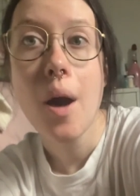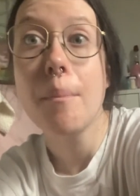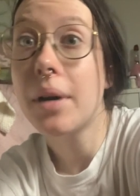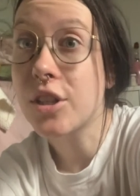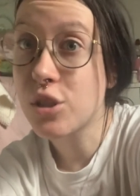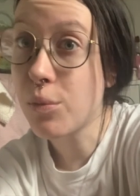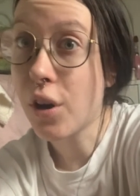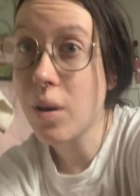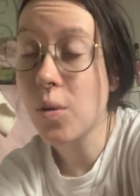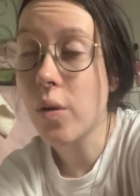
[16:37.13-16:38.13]
But
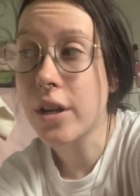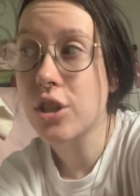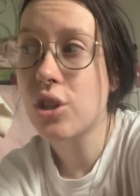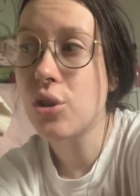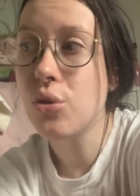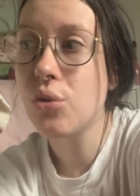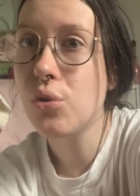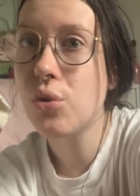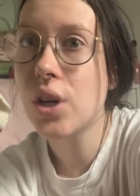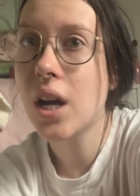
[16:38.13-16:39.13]
tomorrow I'm going
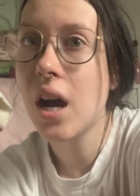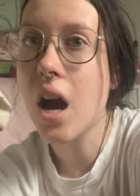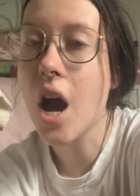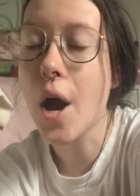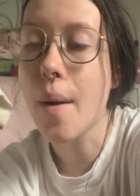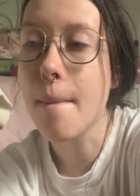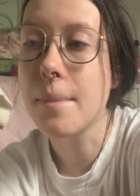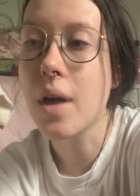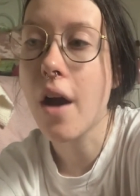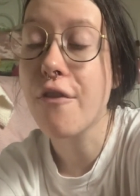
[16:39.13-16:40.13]
to a
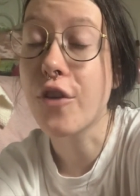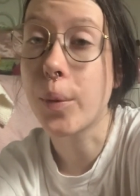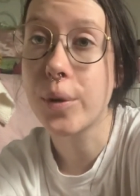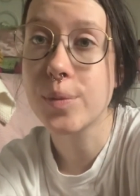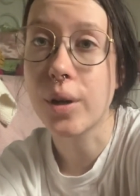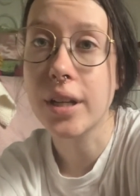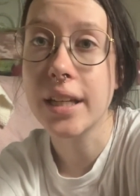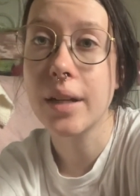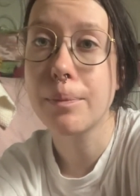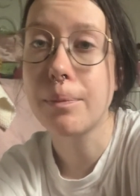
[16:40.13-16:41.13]
farmer's
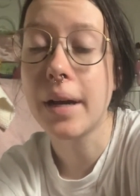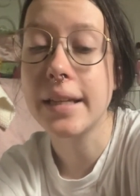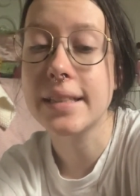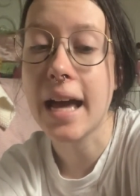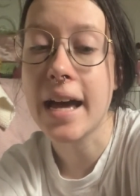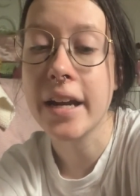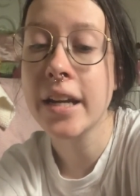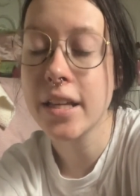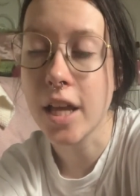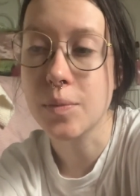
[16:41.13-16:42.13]
market. My dad and
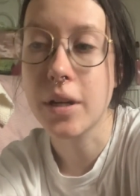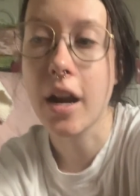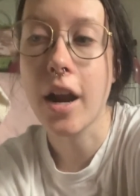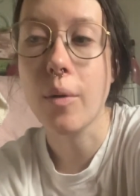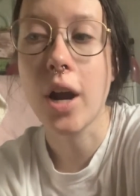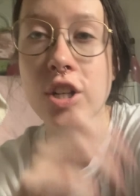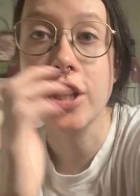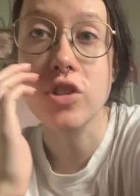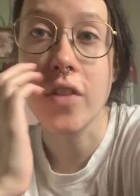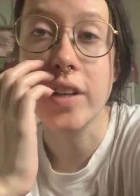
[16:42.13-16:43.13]
husband and I were
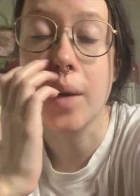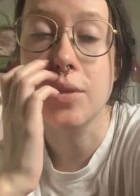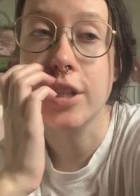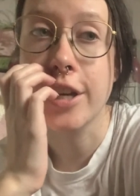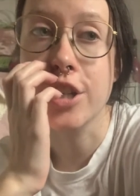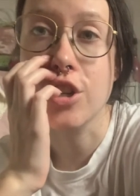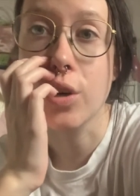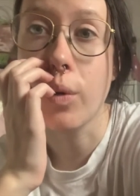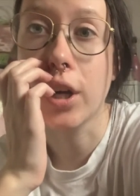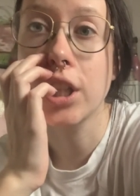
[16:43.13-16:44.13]
actually driving up to
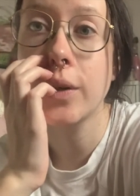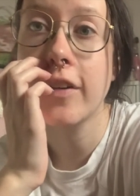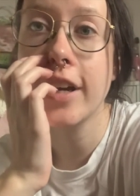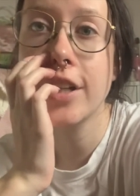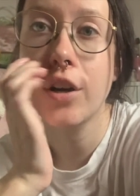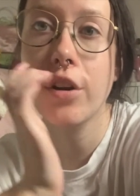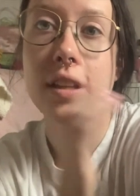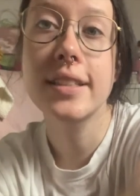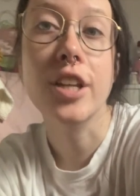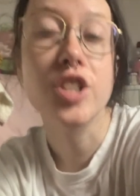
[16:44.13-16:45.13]
Kitchener-Waterloo area to go to
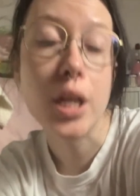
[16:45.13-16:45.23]
the St.